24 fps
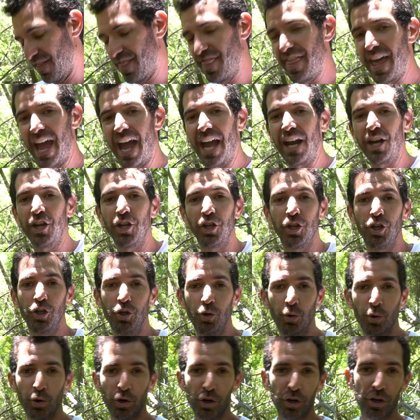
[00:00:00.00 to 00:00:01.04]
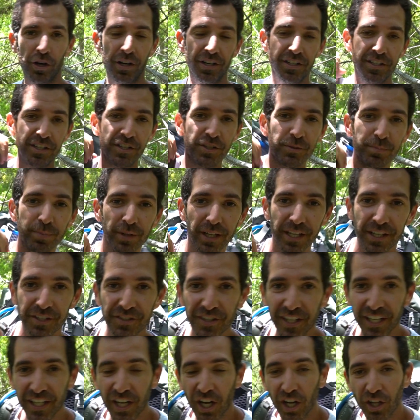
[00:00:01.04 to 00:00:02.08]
that you're displacing